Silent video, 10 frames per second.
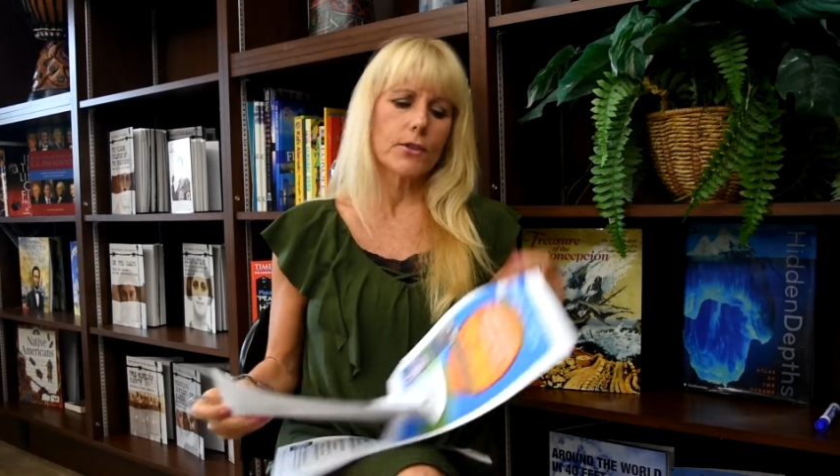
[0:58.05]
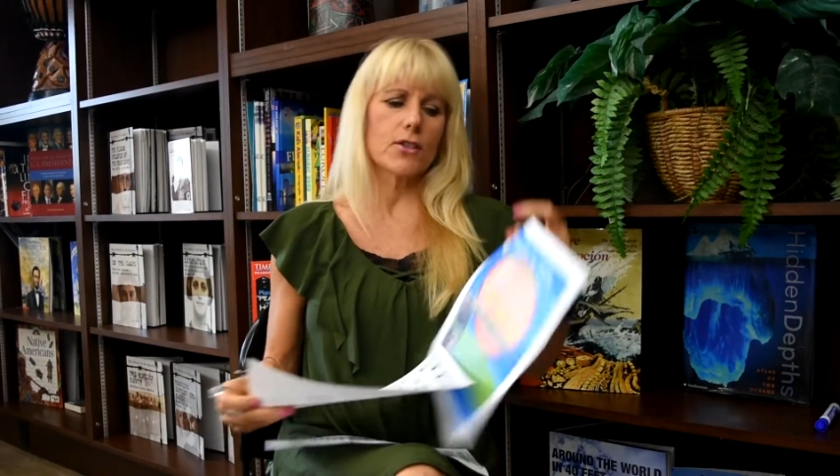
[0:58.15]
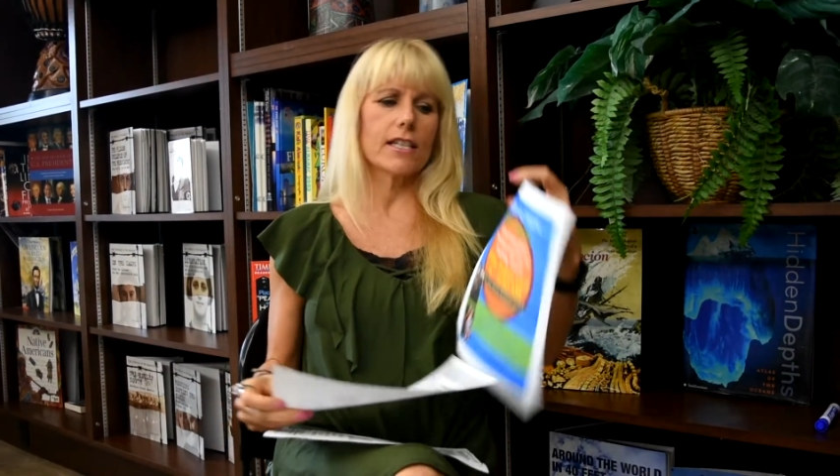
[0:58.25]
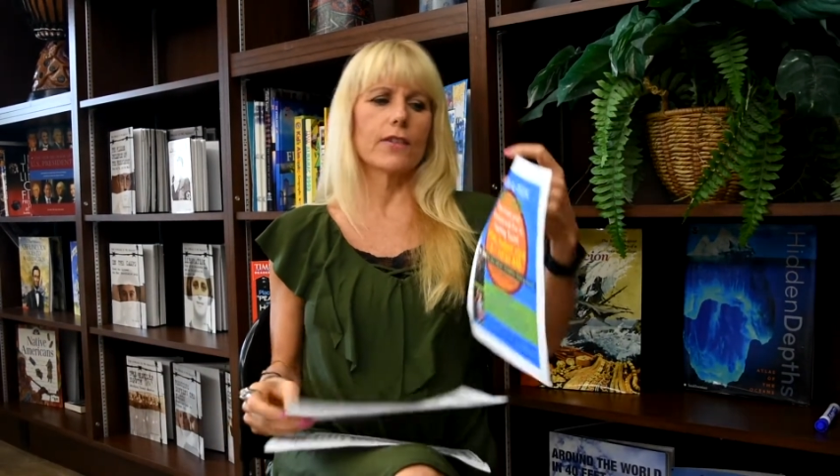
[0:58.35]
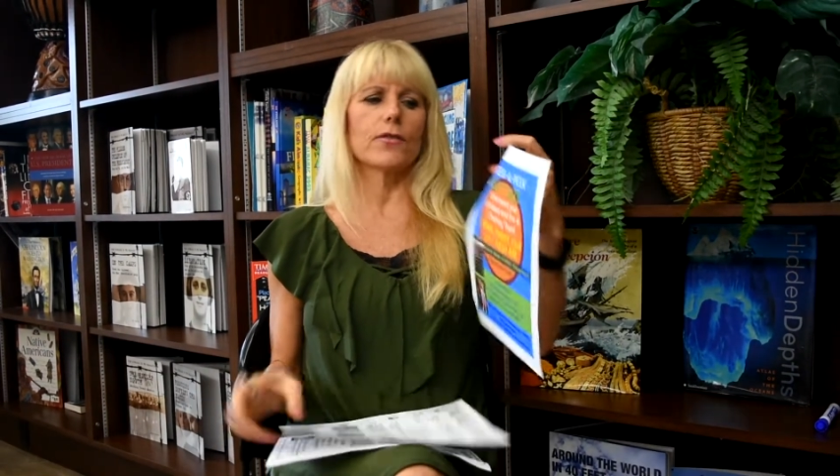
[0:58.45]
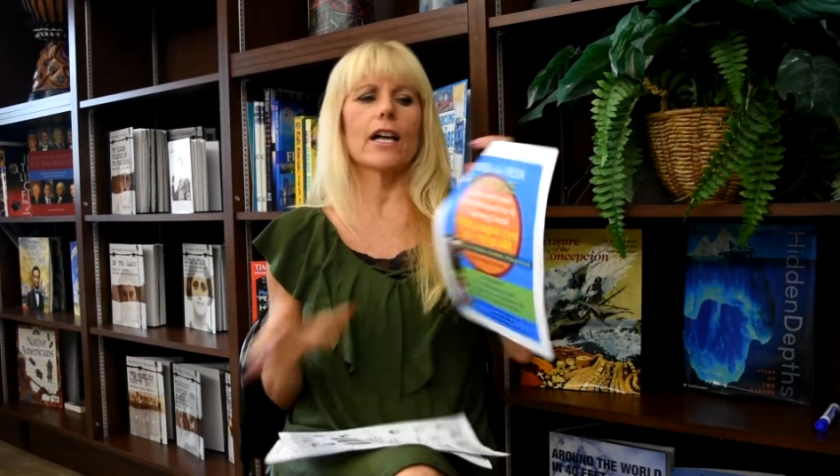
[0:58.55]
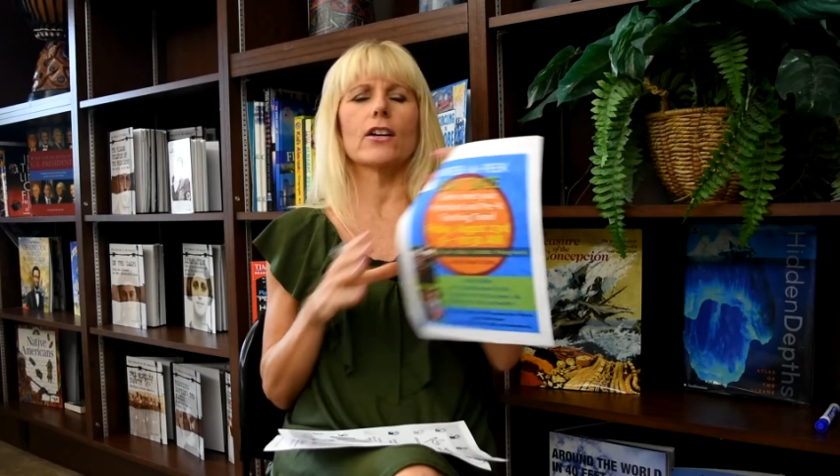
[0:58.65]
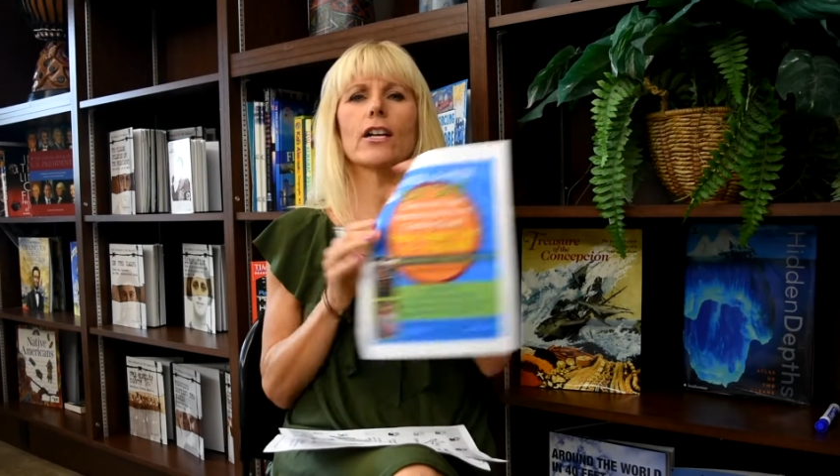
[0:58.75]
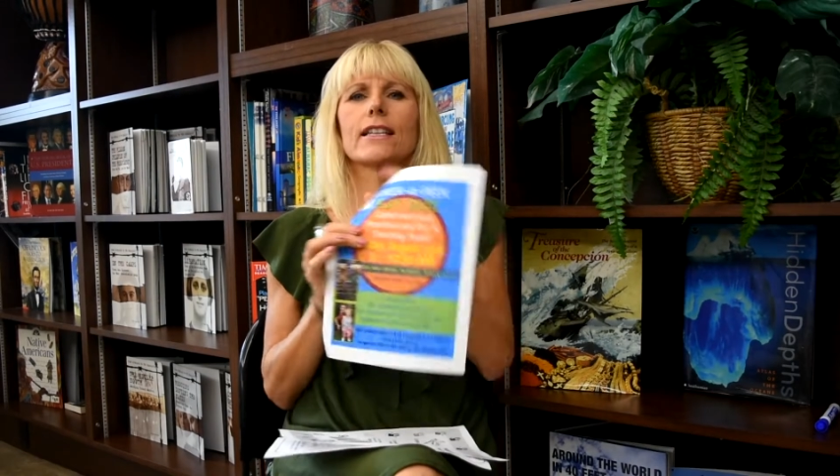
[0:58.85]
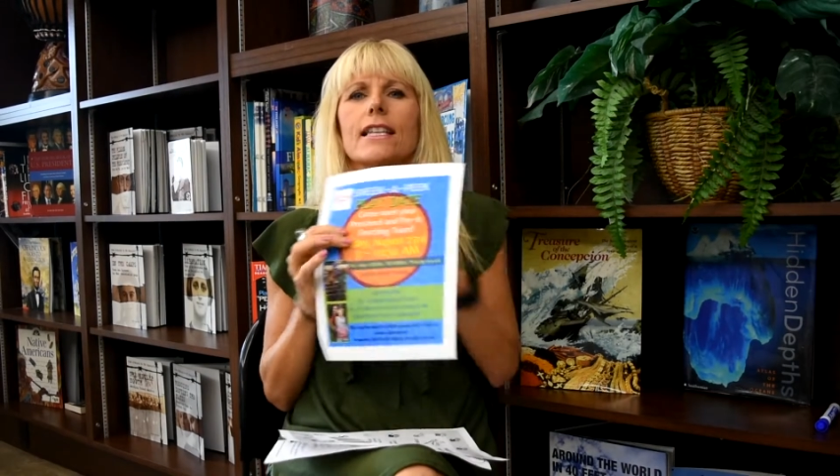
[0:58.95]
you'll see a
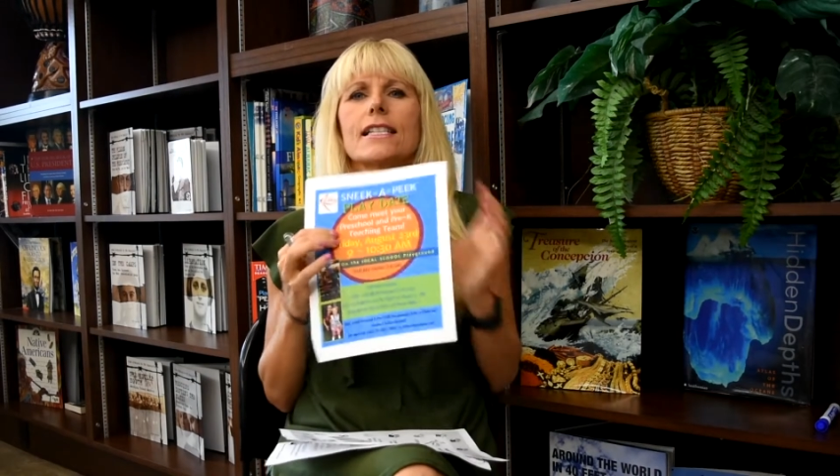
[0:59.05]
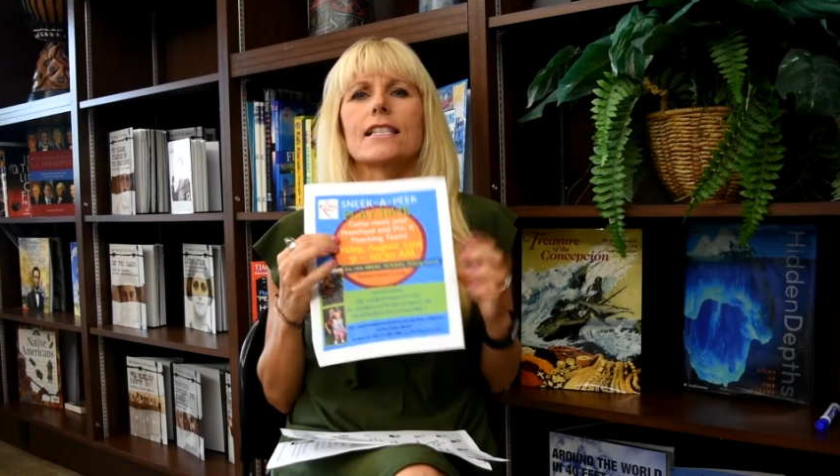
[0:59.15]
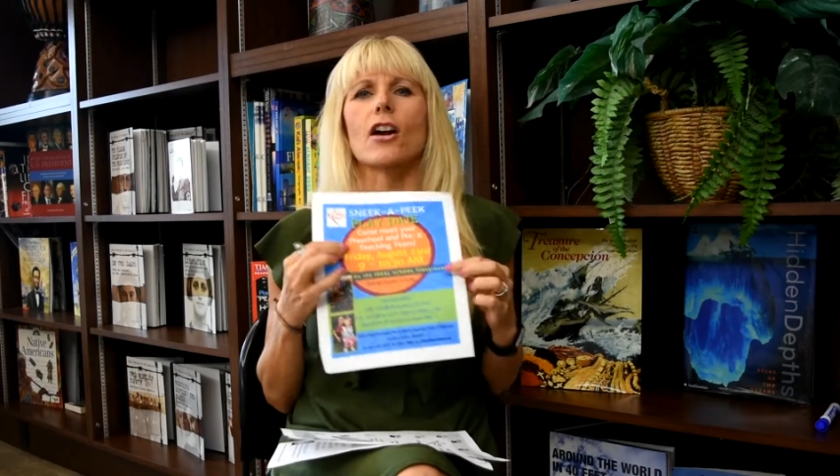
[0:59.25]
flyer like this,